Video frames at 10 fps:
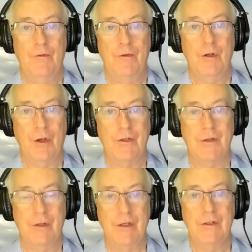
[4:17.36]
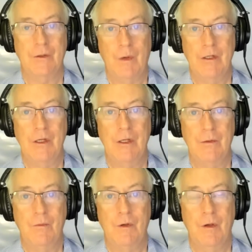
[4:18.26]
for a cost of less than one year,
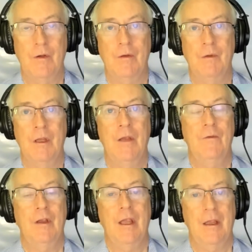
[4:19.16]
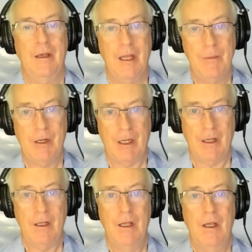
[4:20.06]
uh, for inhibiting
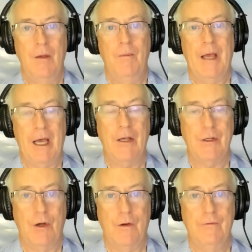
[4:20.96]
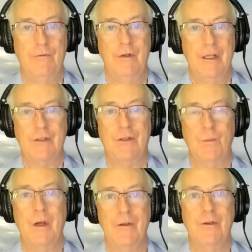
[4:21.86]
part of less than
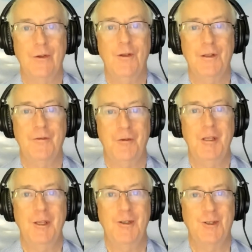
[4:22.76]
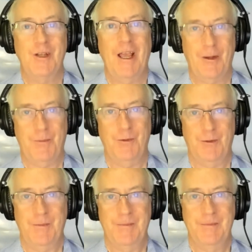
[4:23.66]
one third of a year's output.
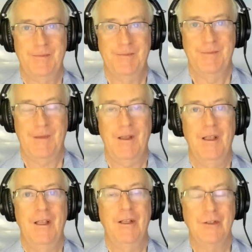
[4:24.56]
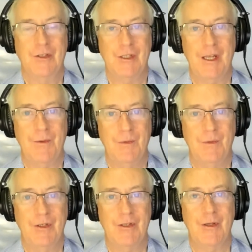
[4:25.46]
Instead,
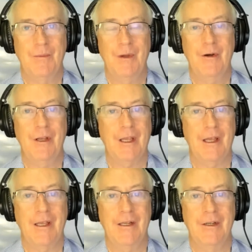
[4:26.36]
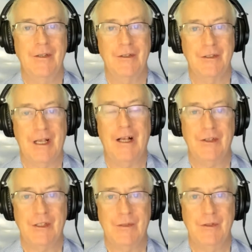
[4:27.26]
we see America in a
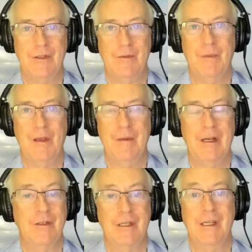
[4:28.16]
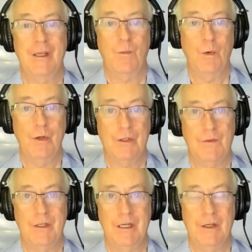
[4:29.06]
disaster at this moment, and it's going to get worse
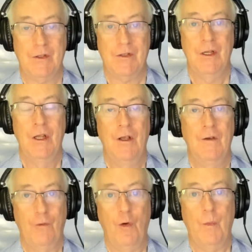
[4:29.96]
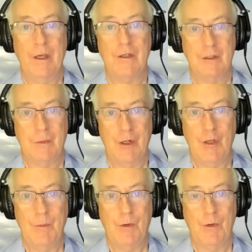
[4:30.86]
for the next four weeks, as we know,
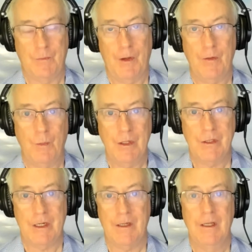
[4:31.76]
because of both winter